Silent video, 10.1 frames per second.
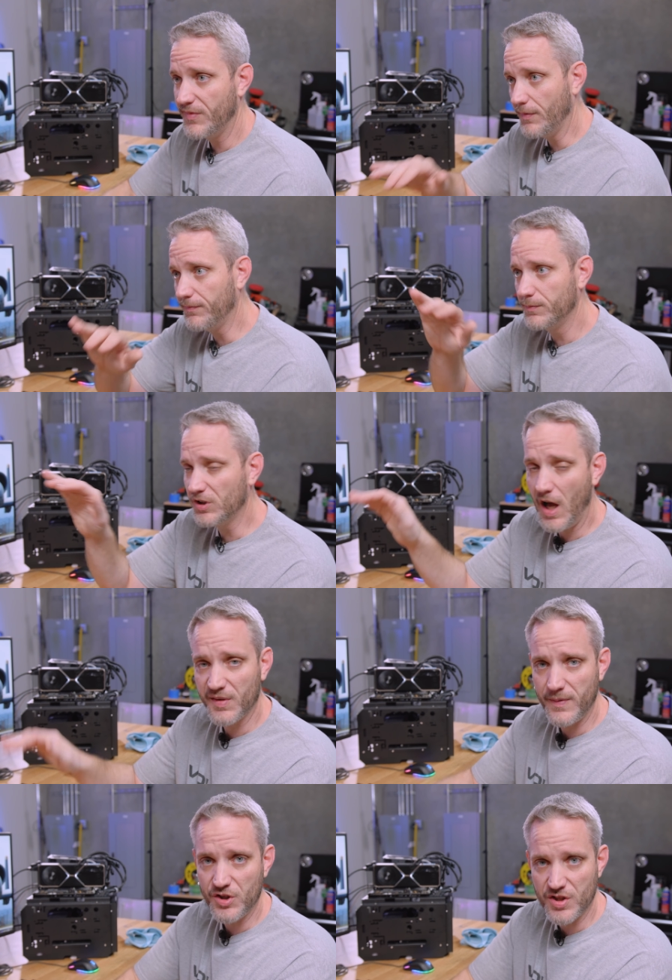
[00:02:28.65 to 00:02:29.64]
the clock
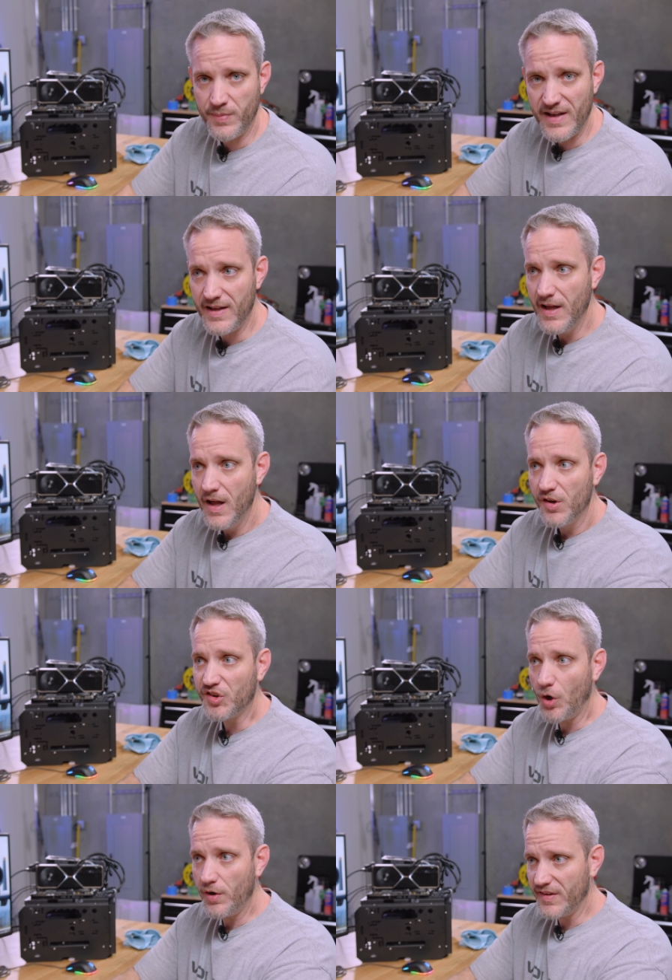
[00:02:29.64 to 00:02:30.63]
speed should be
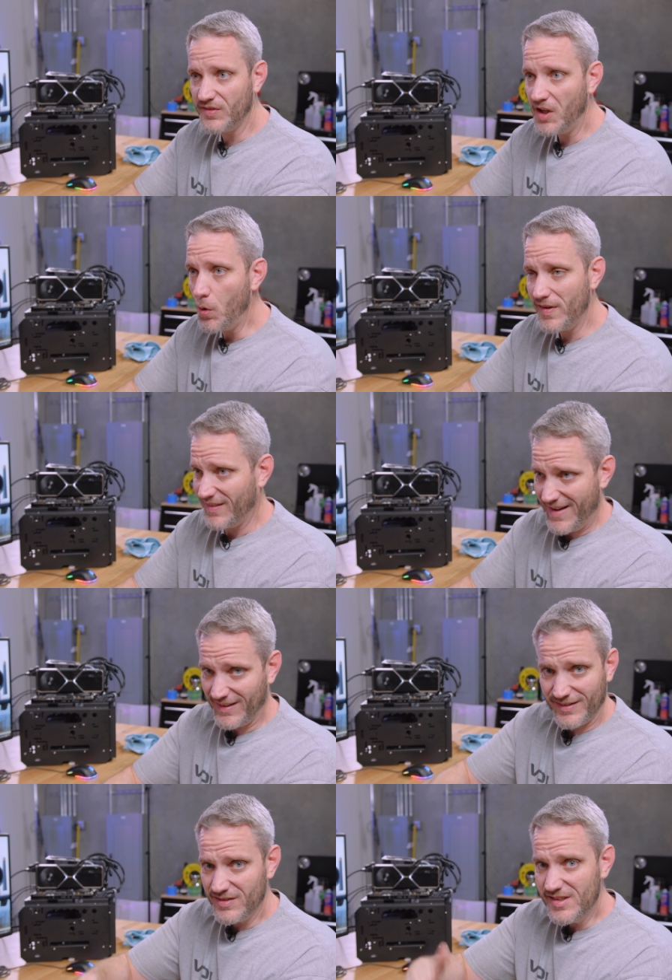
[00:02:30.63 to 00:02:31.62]
start as low as like